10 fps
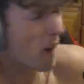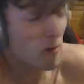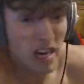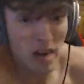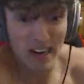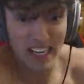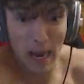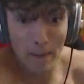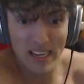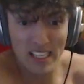P M, I
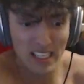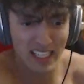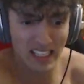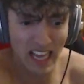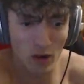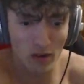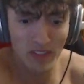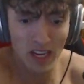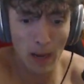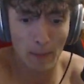can't be like loud.
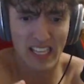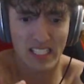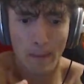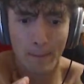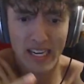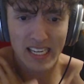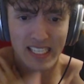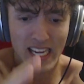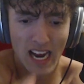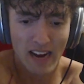But that's the biggest
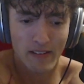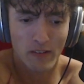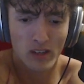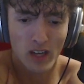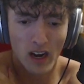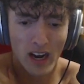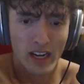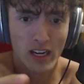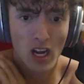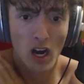hit I've ever got on,
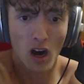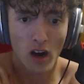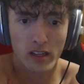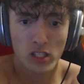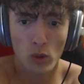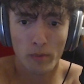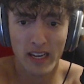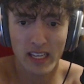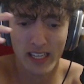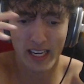on Sweet
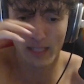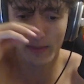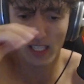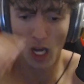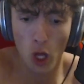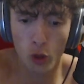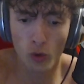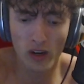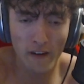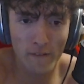Bonanza Xmas.
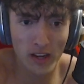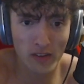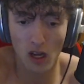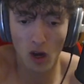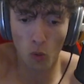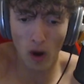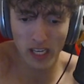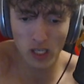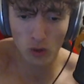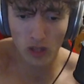three hundred fifty. Why do
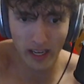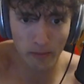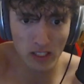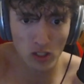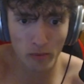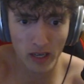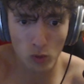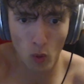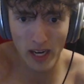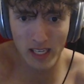you like me so much?
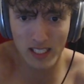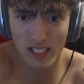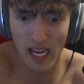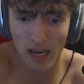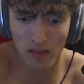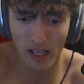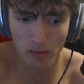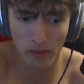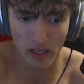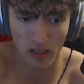Why does this game like me?